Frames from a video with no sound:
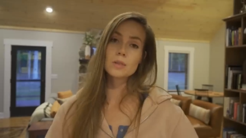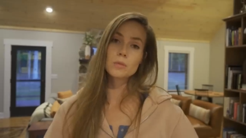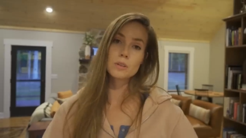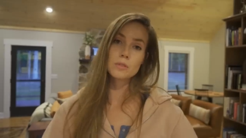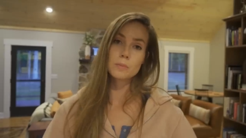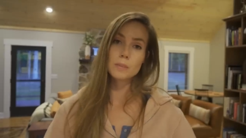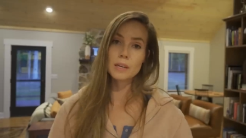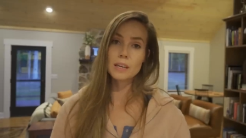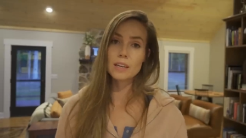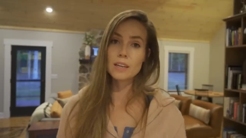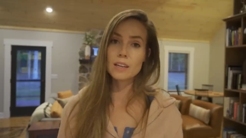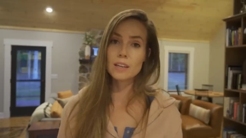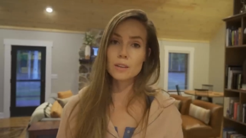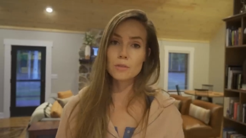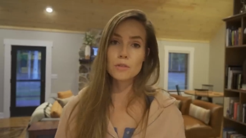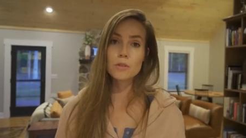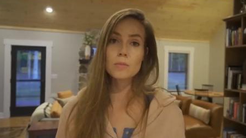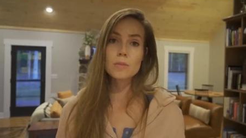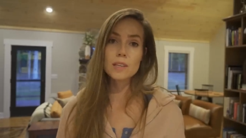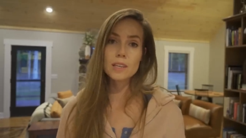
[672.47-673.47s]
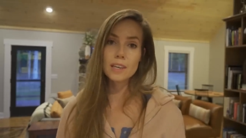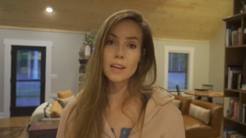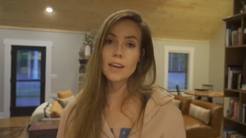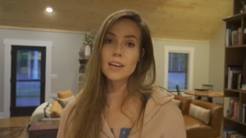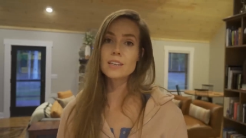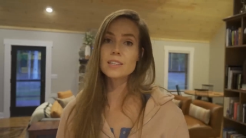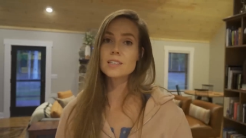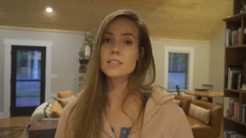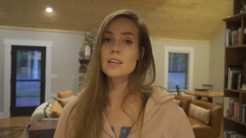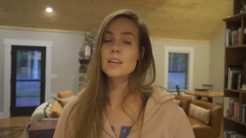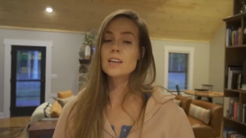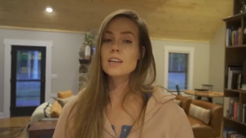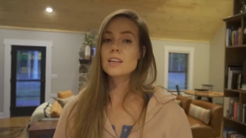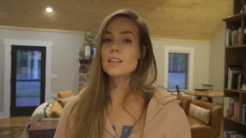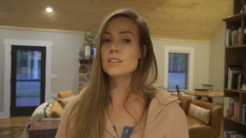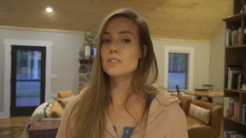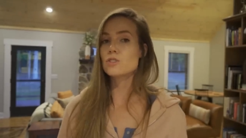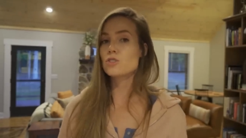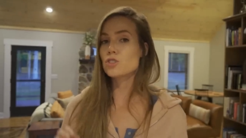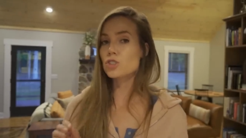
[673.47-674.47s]
that we've been getting from the guests
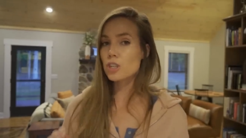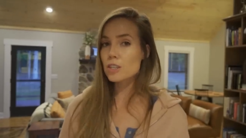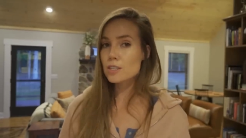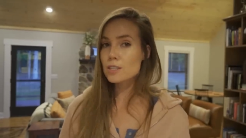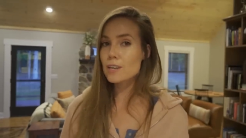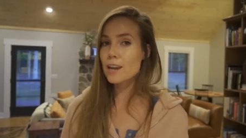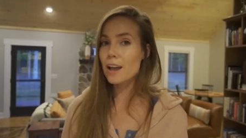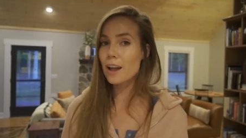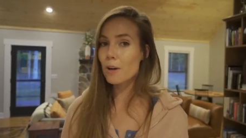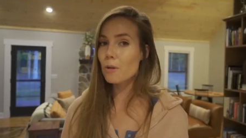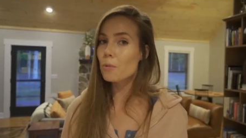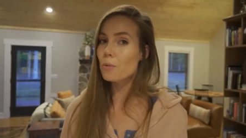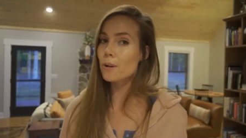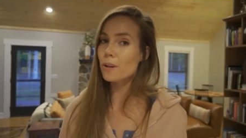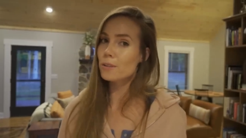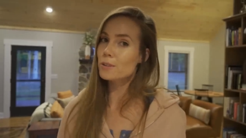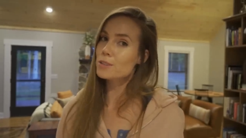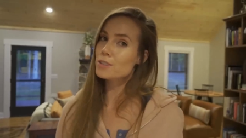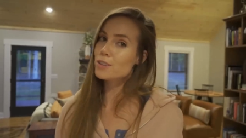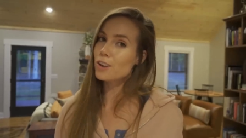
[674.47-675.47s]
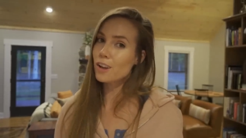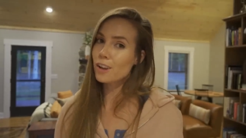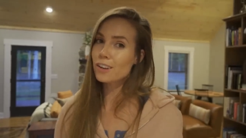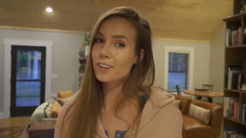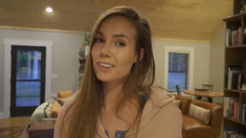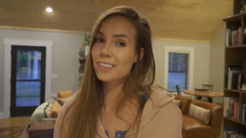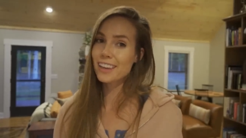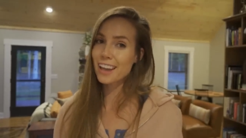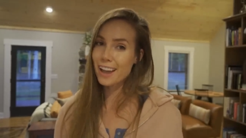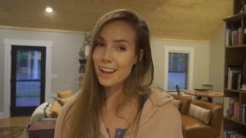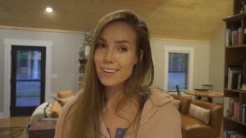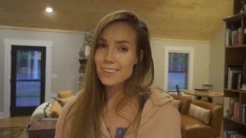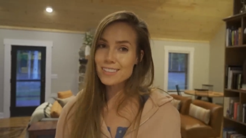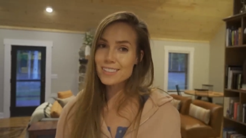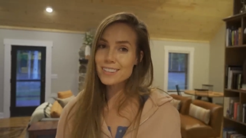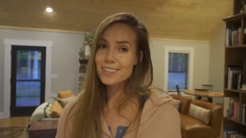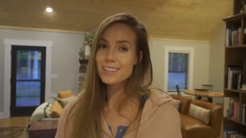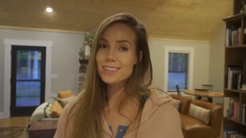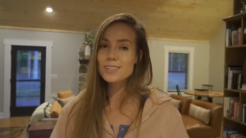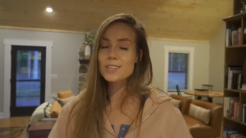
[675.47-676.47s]
is just how well stocked the
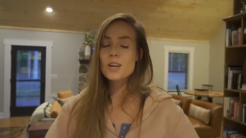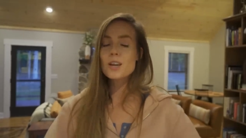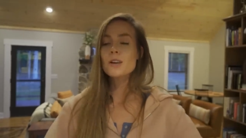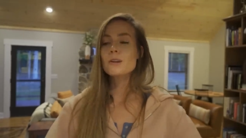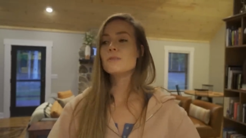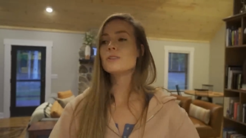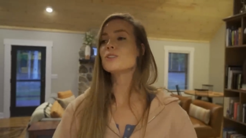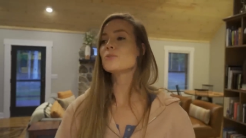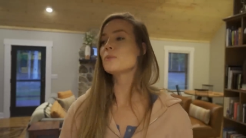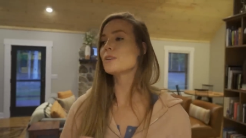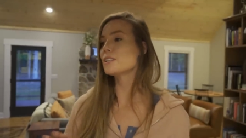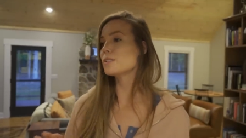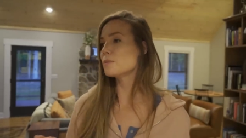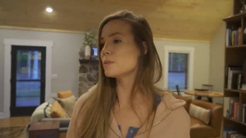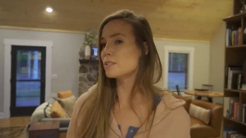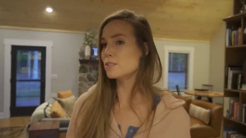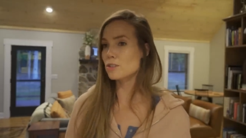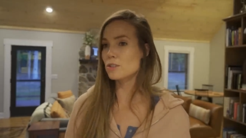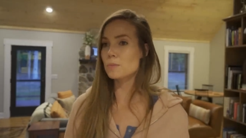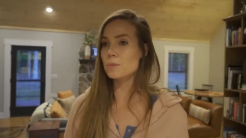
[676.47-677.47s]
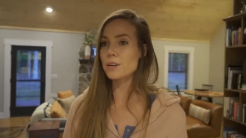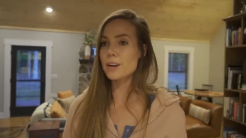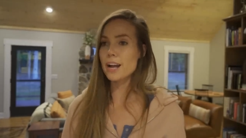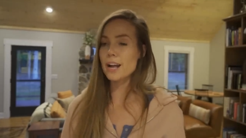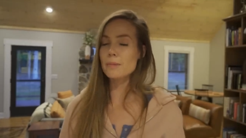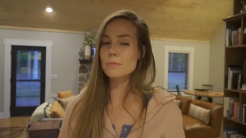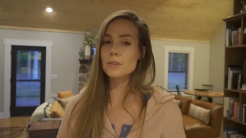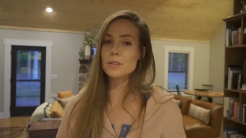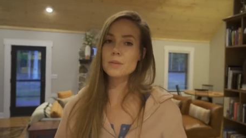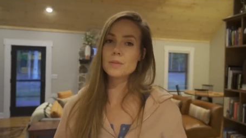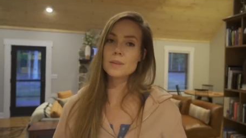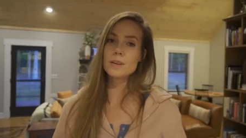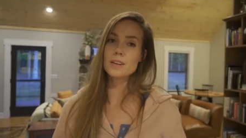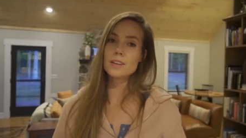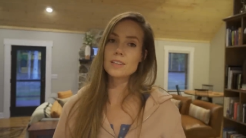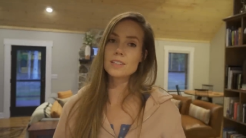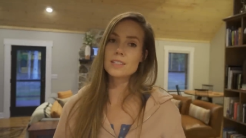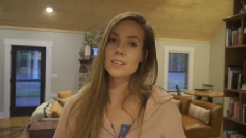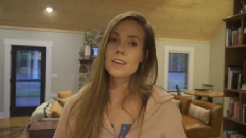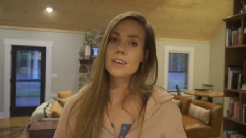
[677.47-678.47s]
house is, which makes me super happy
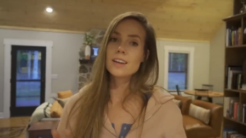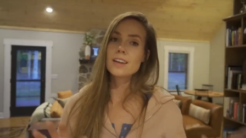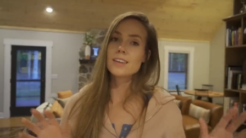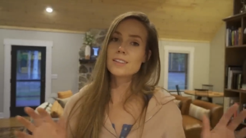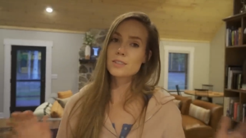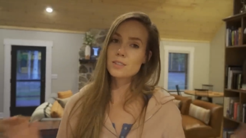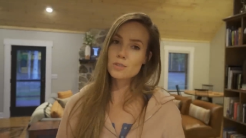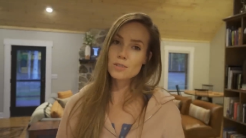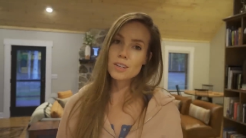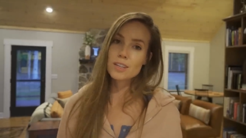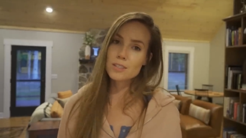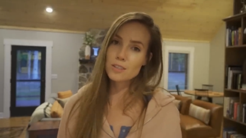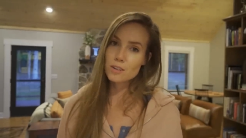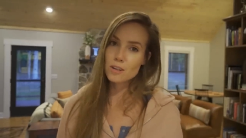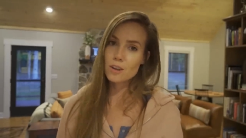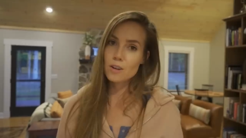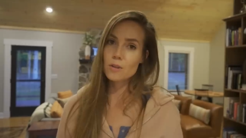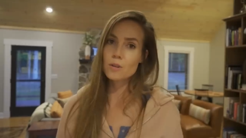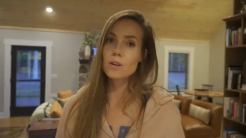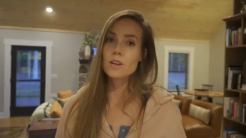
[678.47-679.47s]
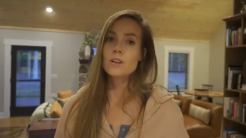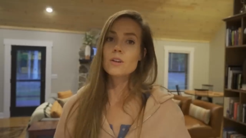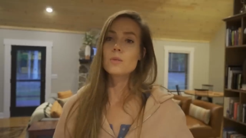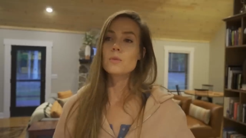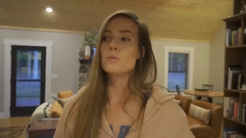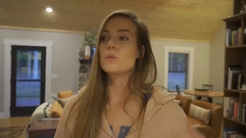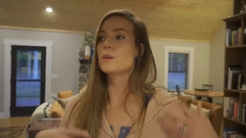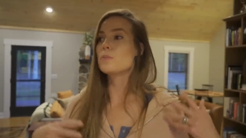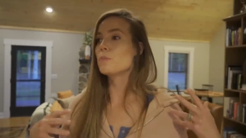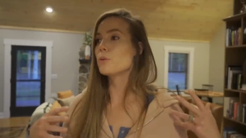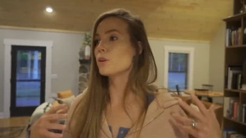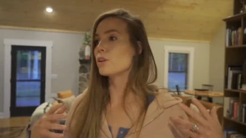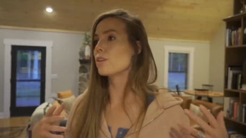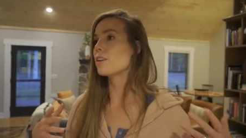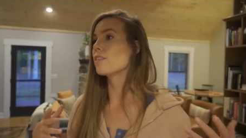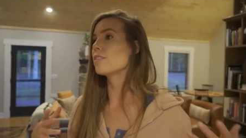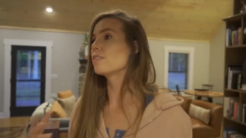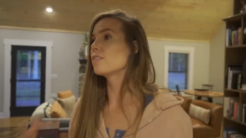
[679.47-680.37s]
because as you guys know, we put a